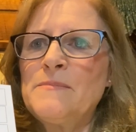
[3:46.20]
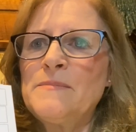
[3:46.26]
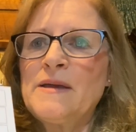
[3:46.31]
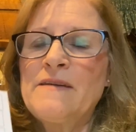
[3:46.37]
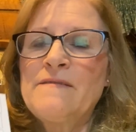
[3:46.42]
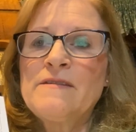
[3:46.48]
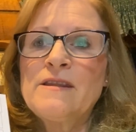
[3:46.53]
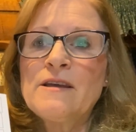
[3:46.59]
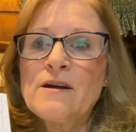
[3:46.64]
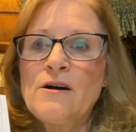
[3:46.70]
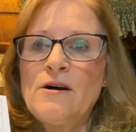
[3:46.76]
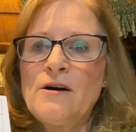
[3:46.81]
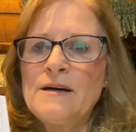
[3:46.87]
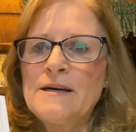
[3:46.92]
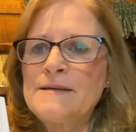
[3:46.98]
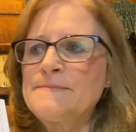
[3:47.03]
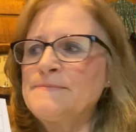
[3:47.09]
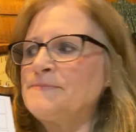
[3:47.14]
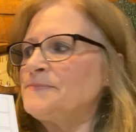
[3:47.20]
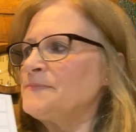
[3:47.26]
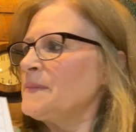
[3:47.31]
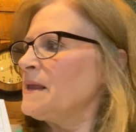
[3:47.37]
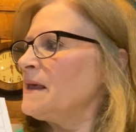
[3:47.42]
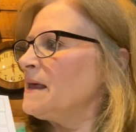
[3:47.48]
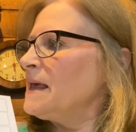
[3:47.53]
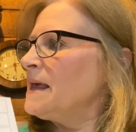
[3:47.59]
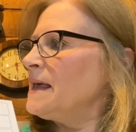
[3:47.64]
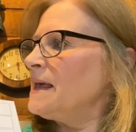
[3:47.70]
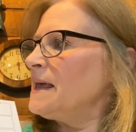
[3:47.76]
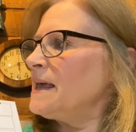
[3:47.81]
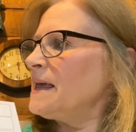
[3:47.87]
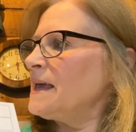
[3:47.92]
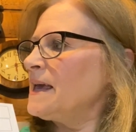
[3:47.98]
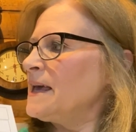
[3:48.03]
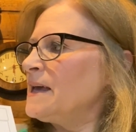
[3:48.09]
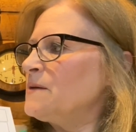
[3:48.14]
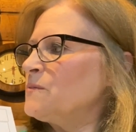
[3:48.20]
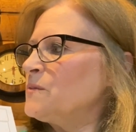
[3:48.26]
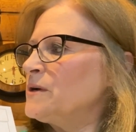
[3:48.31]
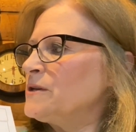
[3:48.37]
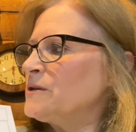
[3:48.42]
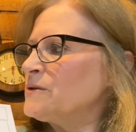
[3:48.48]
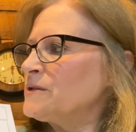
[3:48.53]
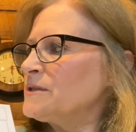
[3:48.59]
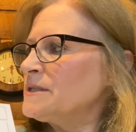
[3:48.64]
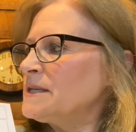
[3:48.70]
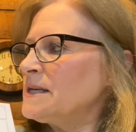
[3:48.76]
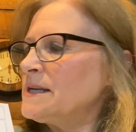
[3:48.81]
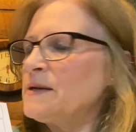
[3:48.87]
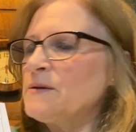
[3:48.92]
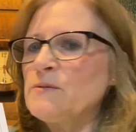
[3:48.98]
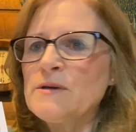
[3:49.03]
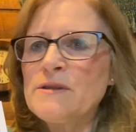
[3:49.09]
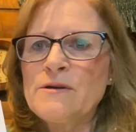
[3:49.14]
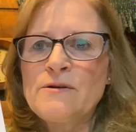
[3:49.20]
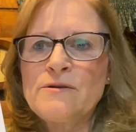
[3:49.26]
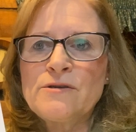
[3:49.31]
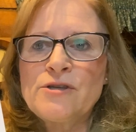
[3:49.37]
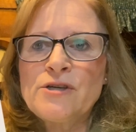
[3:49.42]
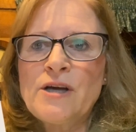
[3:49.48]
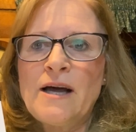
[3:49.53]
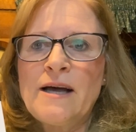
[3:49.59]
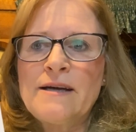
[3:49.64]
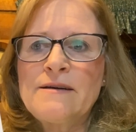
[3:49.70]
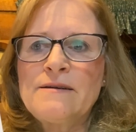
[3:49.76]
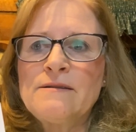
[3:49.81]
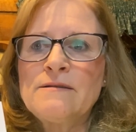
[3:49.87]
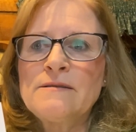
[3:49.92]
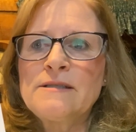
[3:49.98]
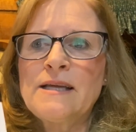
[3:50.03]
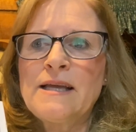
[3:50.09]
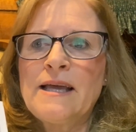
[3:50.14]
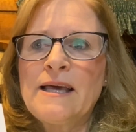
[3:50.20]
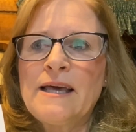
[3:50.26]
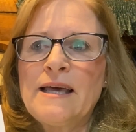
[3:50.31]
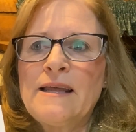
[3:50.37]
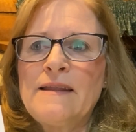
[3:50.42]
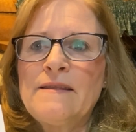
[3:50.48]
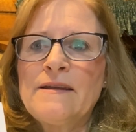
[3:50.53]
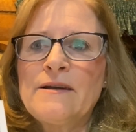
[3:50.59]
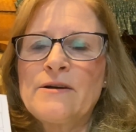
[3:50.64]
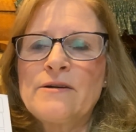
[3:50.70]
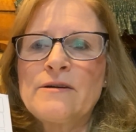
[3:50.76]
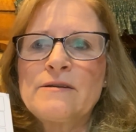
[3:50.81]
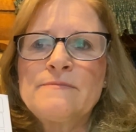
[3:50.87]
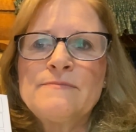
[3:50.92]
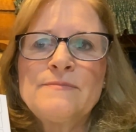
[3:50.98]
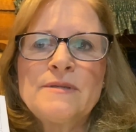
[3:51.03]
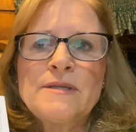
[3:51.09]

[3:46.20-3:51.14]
even the car. And when you're sitting with your child and they're